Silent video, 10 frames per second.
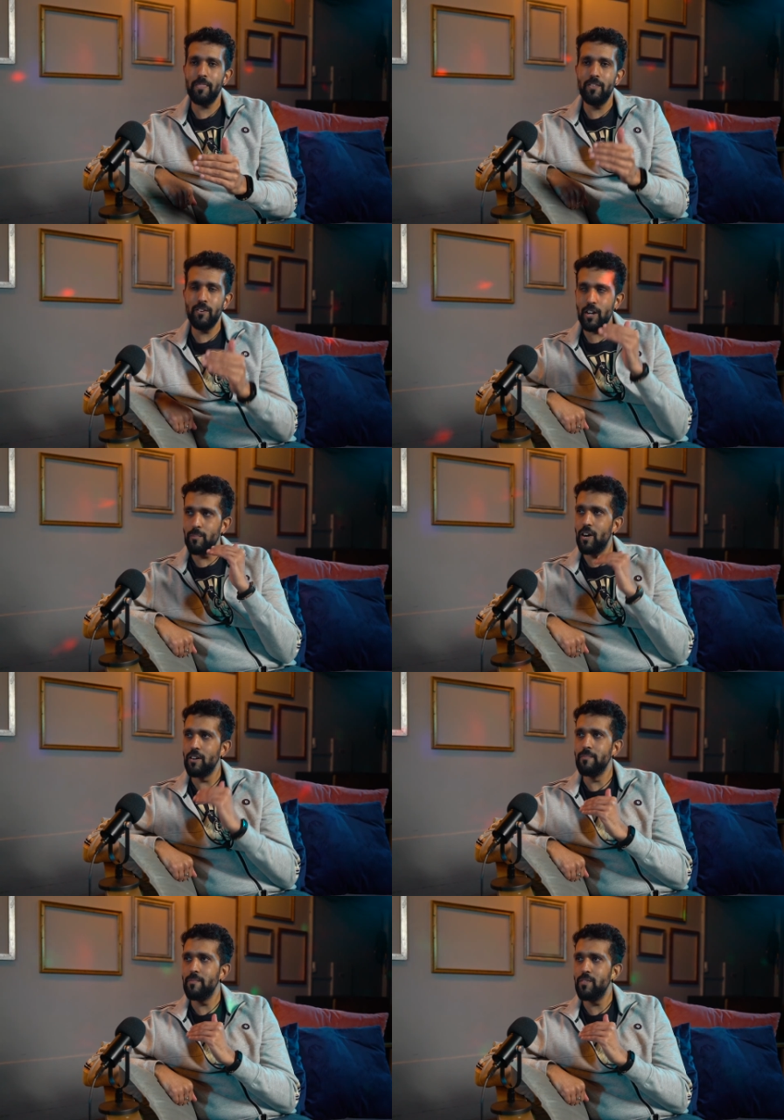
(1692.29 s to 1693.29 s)
you come
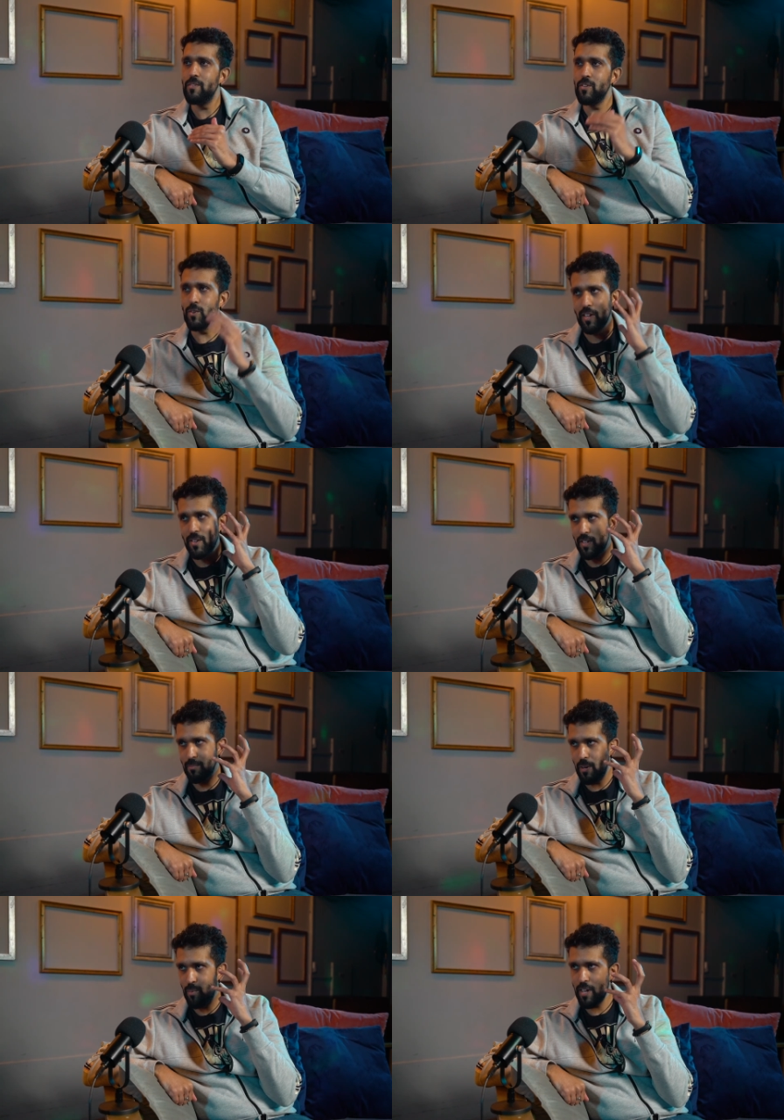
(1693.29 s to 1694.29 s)
home your ears are a
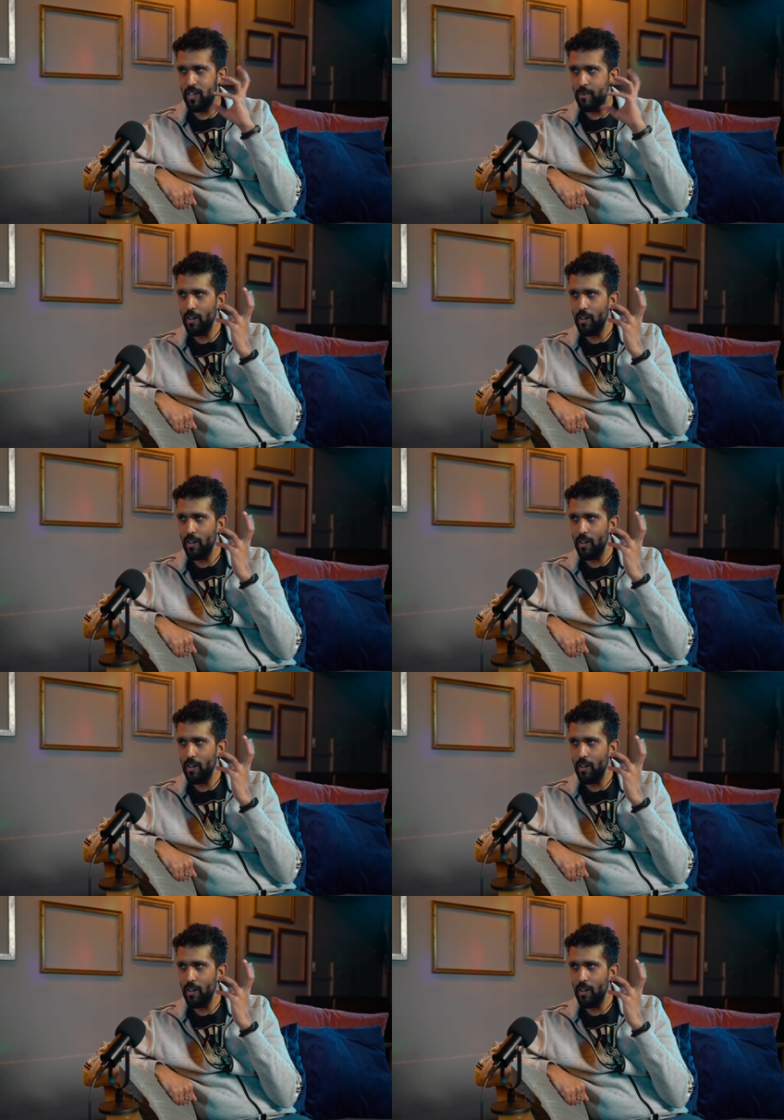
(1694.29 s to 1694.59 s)
bit ringy,